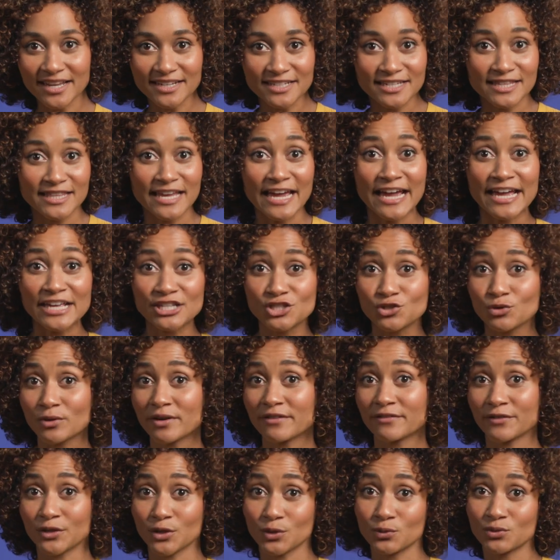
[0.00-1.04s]
into the history
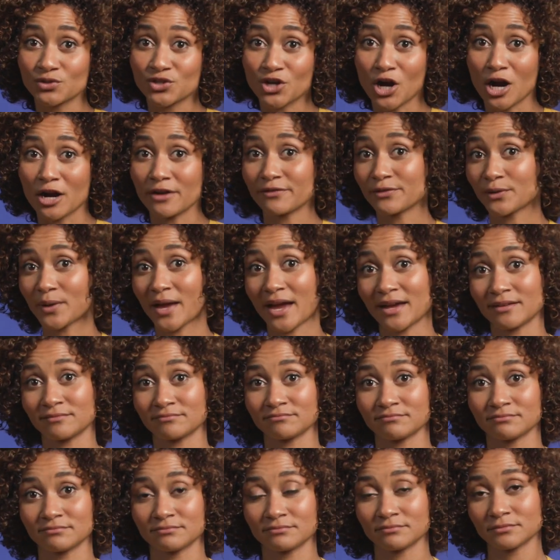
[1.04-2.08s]
of a used car if you can.
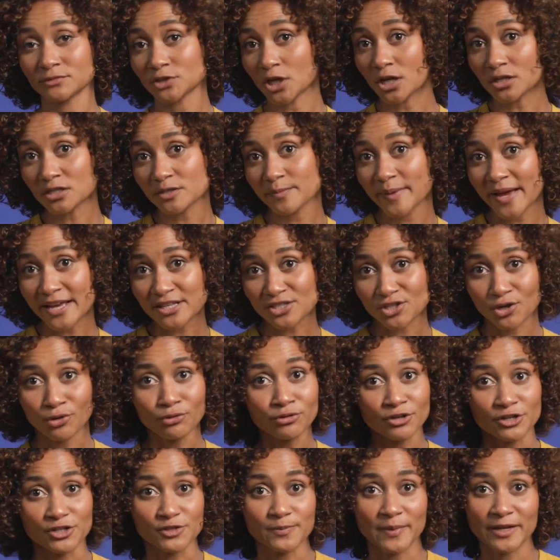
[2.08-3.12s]
Talk to past
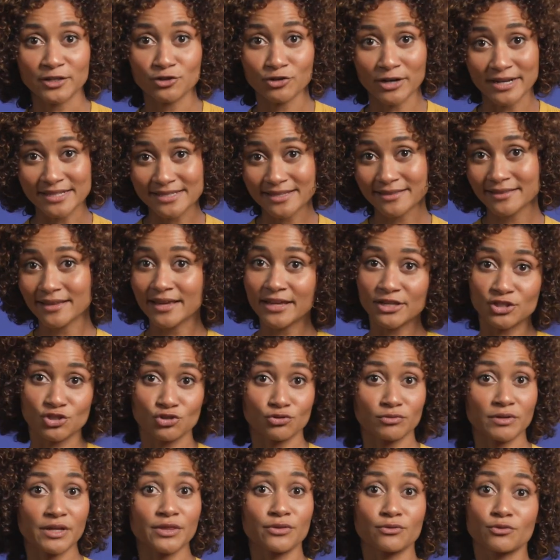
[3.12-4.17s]
owners by tracing the
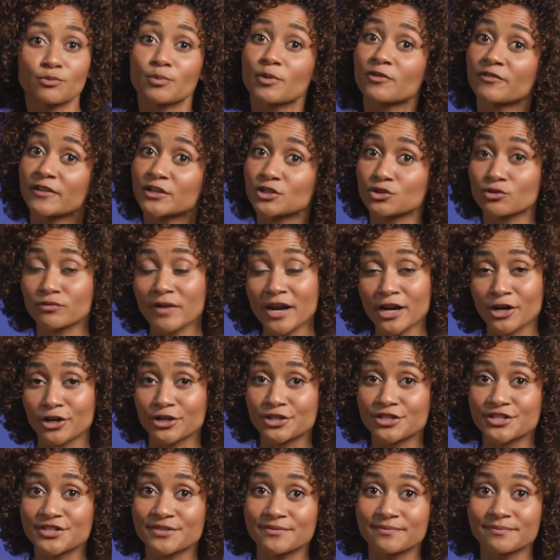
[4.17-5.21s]
history through provincial
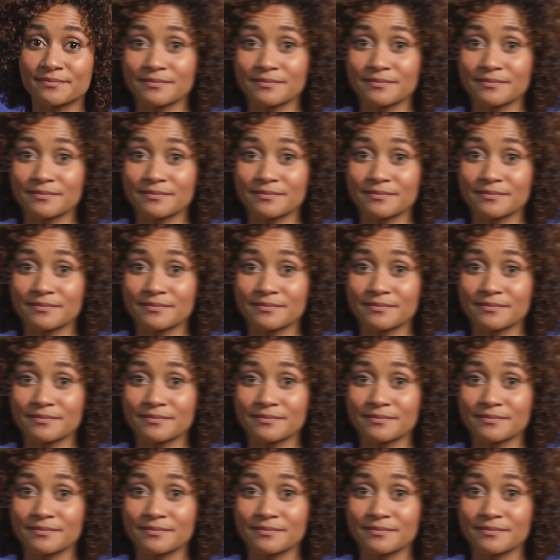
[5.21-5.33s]
records.